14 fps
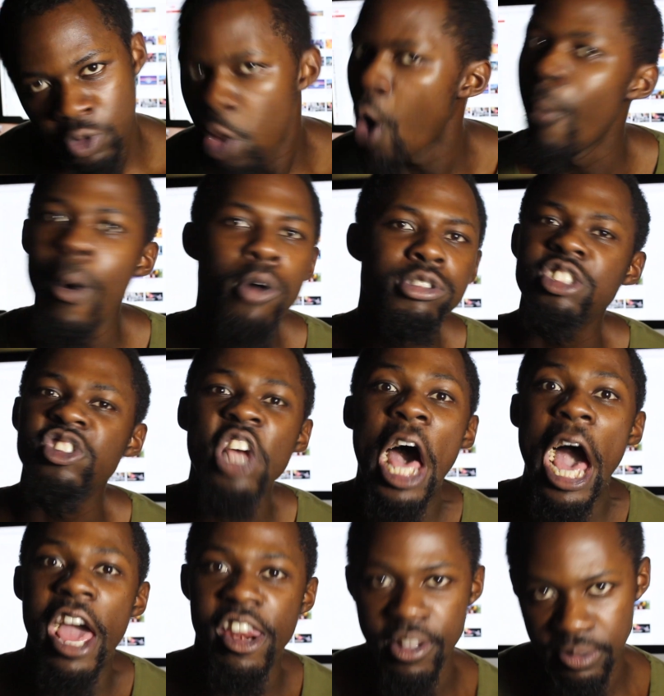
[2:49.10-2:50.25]
Normal
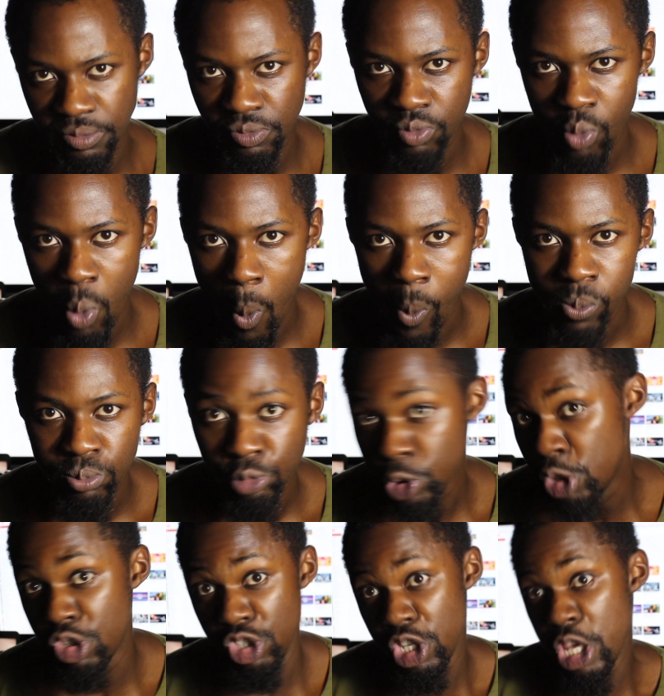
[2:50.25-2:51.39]
society.
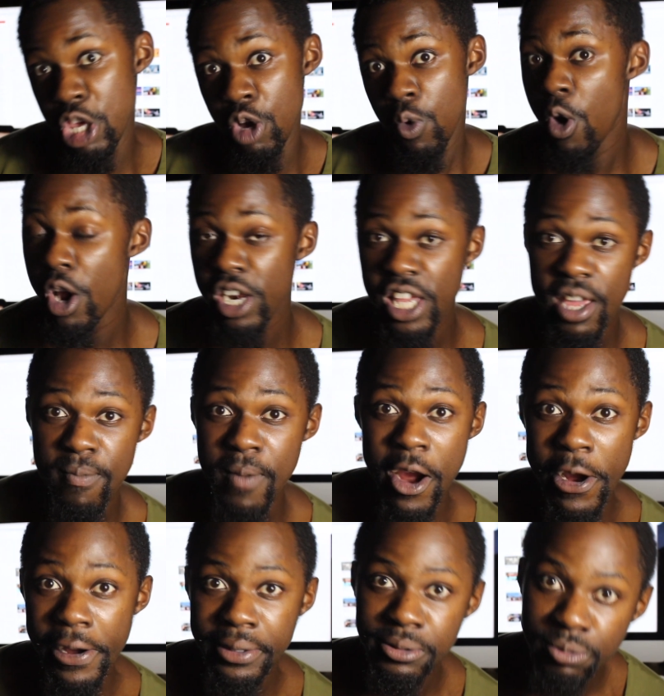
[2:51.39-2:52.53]
You still want to get
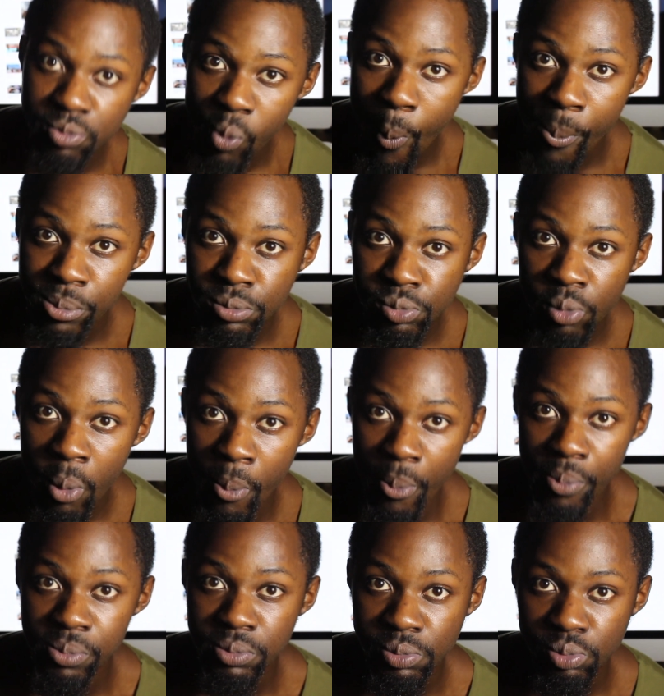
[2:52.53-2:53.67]
married?
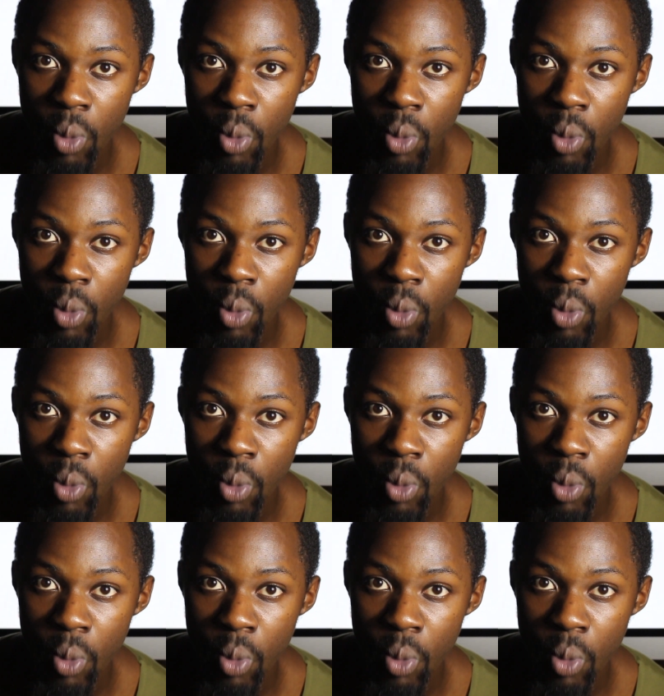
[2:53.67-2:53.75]
Hmm?